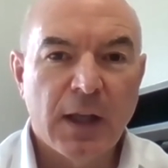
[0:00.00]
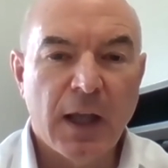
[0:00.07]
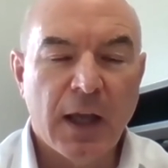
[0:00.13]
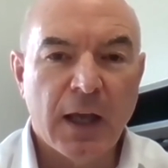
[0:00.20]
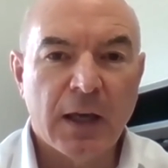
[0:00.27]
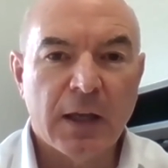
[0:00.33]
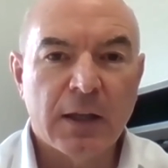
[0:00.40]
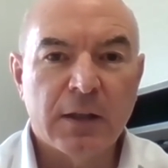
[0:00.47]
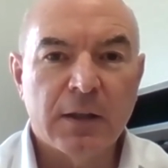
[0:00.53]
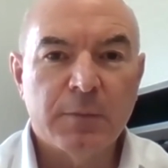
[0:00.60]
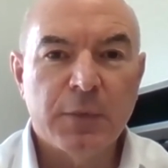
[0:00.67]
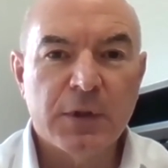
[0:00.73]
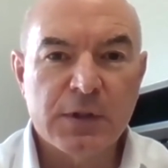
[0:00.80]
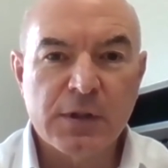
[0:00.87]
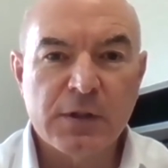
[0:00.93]
and
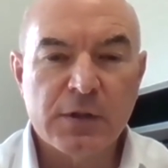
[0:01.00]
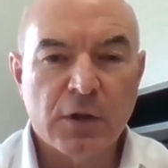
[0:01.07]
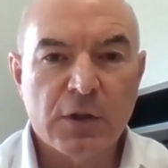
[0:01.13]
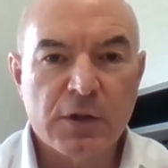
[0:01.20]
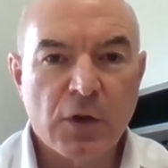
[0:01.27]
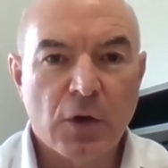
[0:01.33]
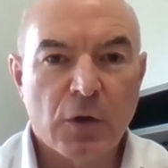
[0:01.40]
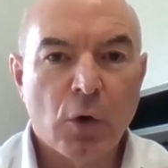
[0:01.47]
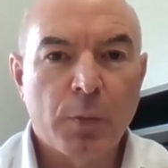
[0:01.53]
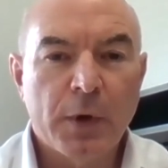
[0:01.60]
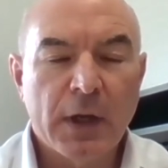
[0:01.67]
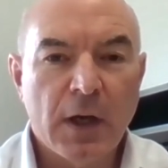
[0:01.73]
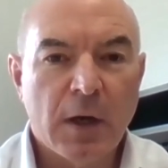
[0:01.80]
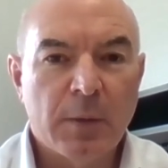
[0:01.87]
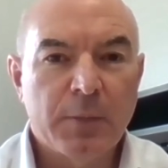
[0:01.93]
businesses are going to start
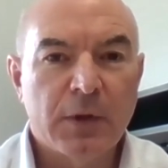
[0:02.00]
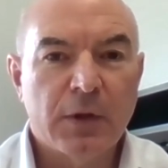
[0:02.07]
opening up,